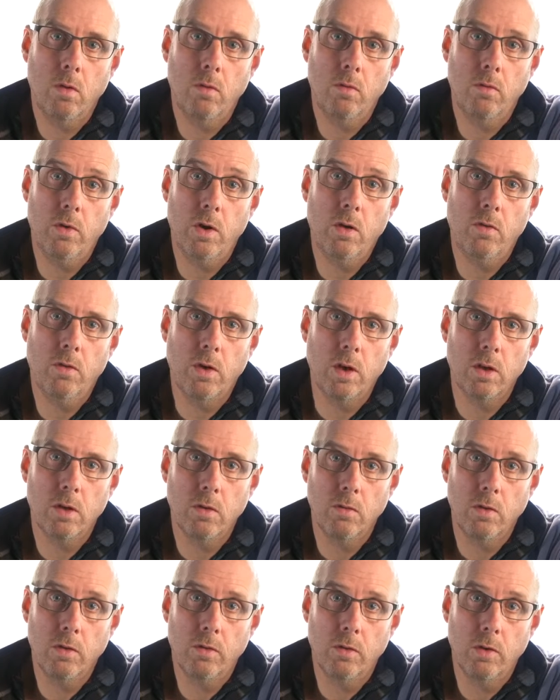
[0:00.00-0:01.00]
very
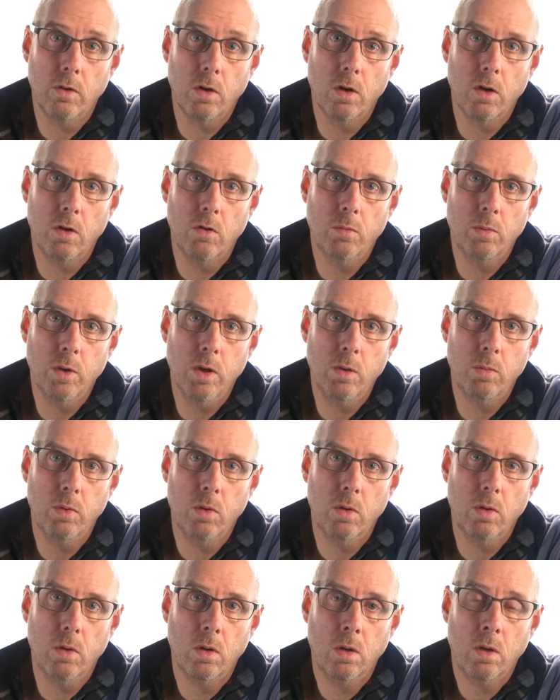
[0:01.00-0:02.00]
effectively for a lot of
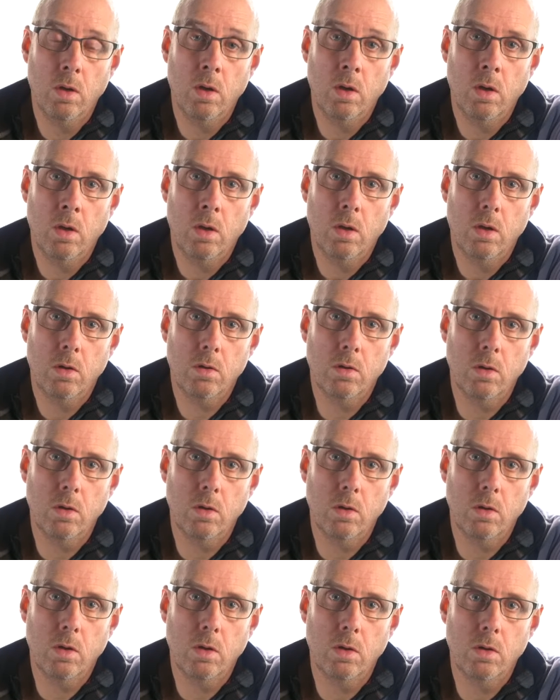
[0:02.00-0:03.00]
people, so
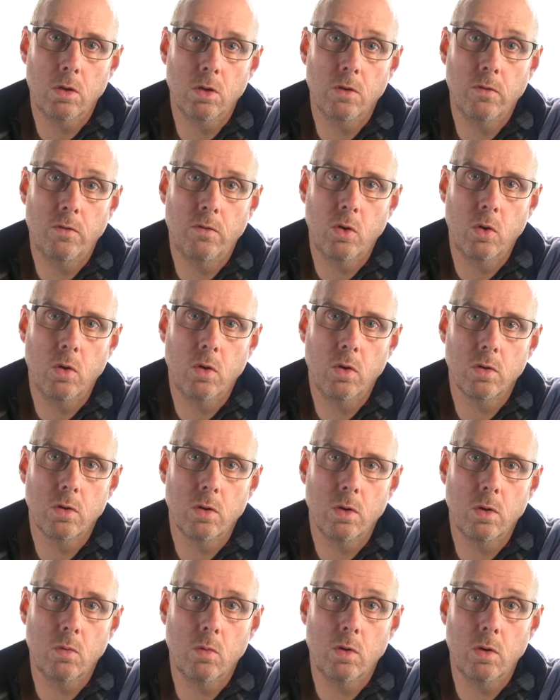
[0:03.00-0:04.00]
they can just focus
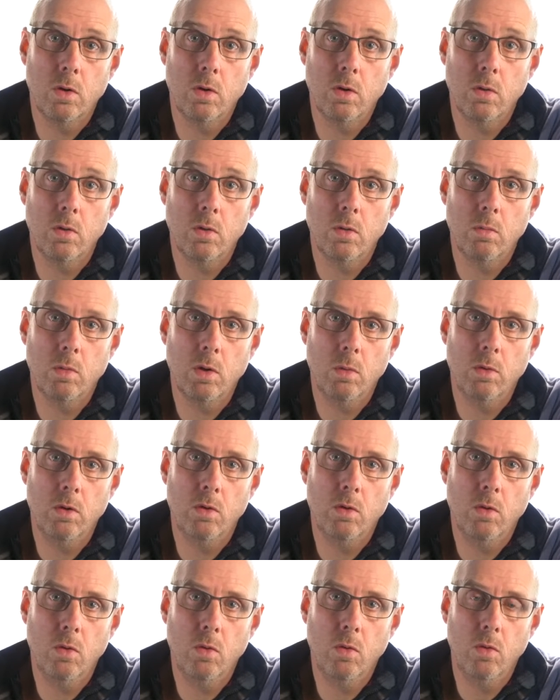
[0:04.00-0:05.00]
on 1 or maybe
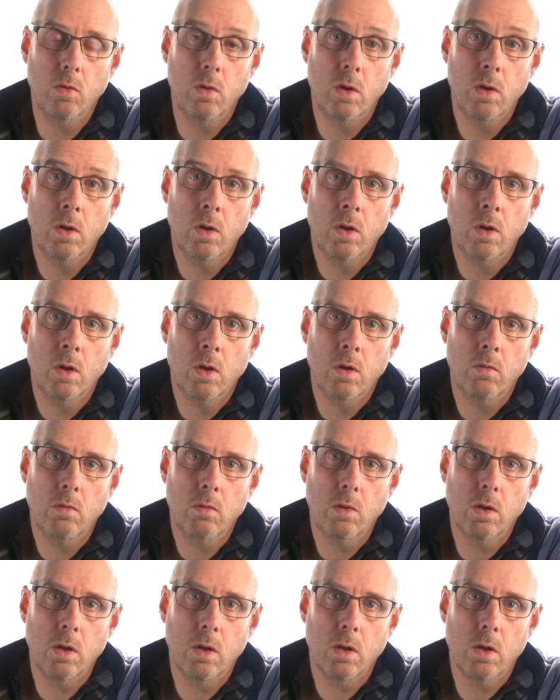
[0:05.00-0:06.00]
2
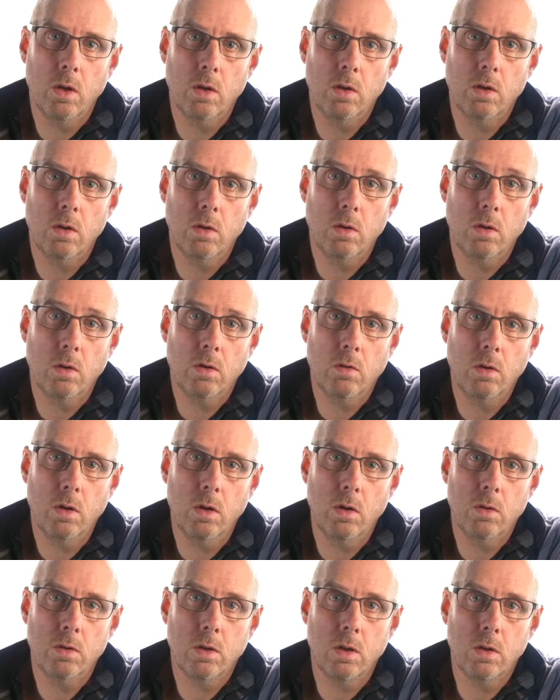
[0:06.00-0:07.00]
really hard
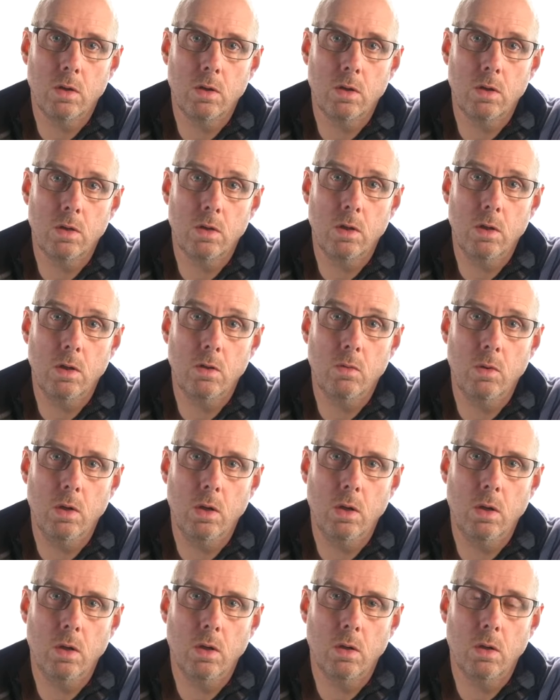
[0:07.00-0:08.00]
training sessions each
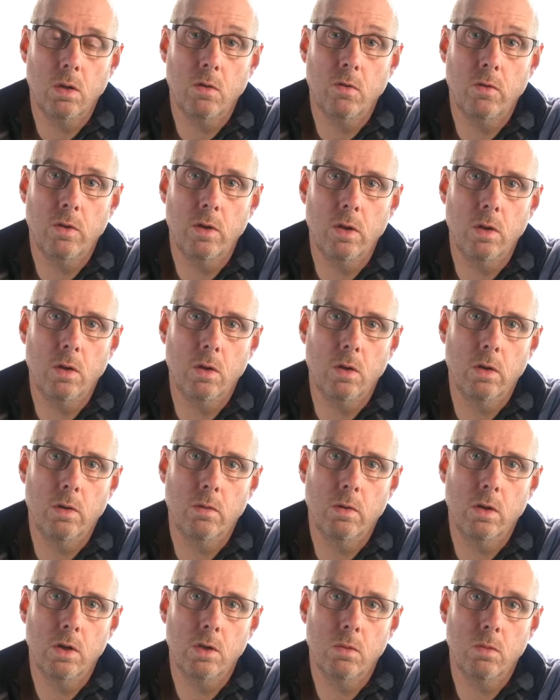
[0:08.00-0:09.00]
week and fill in all the
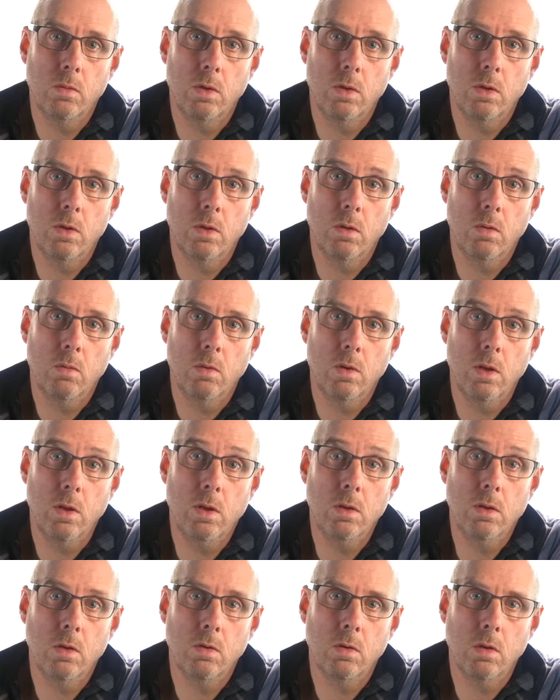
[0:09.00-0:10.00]
rest with
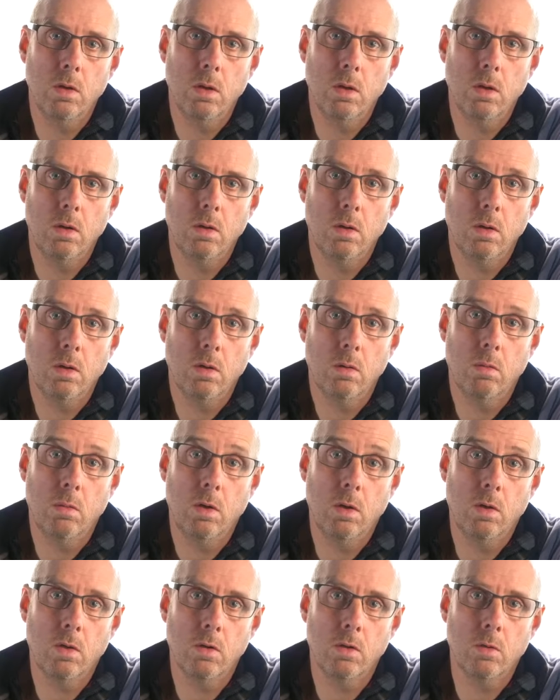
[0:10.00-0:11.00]
easy training.
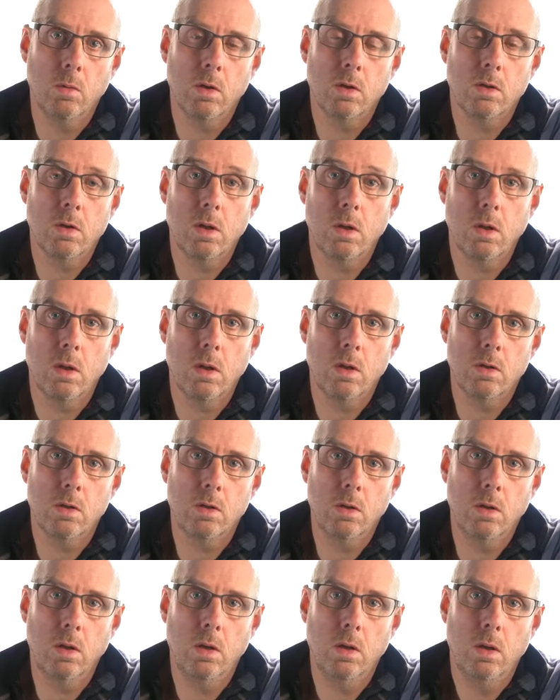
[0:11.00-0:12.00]
And to some extent that's
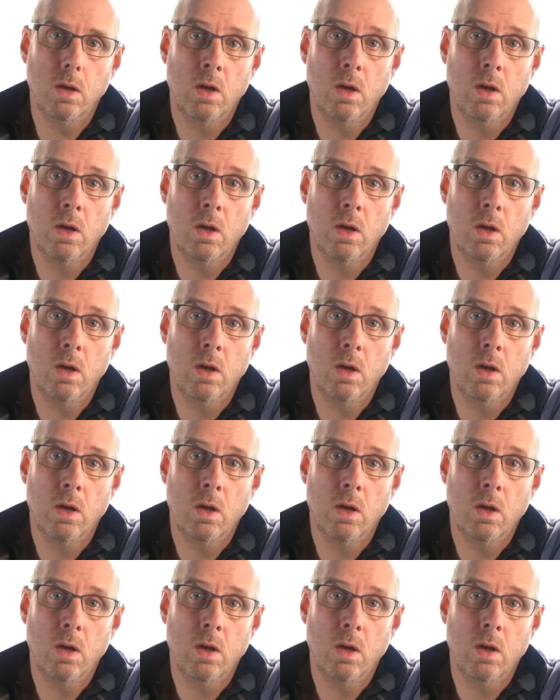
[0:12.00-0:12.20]
the